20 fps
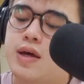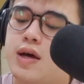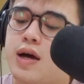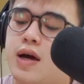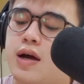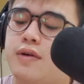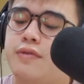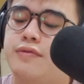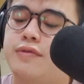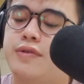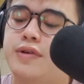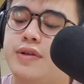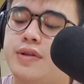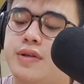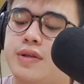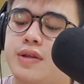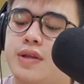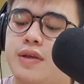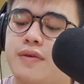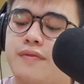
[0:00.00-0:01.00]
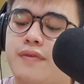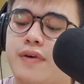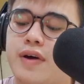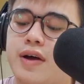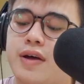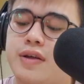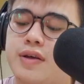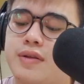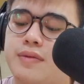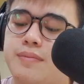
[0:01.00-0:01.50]
100
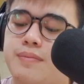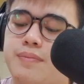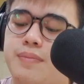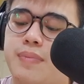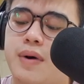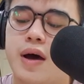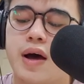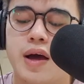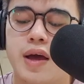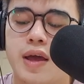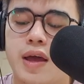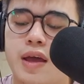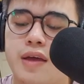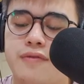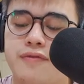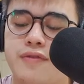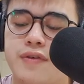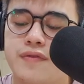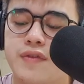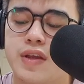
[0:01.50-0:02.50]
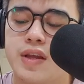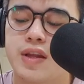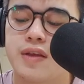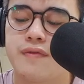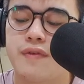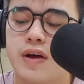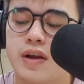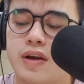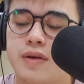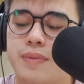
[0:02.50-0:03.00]
divided by 850
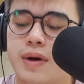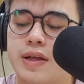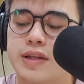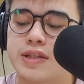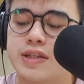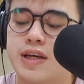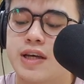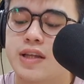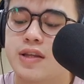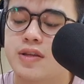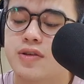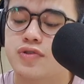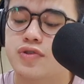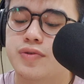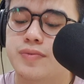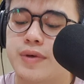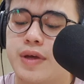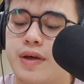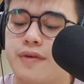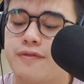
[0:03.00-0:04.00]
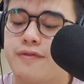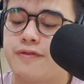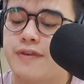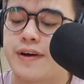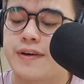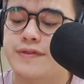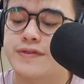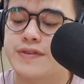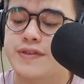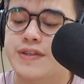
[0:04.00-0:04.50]
divided by 10. You should get
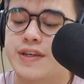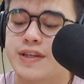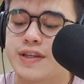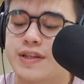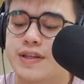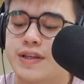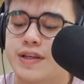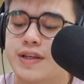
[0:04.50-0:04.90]
5 centimeters.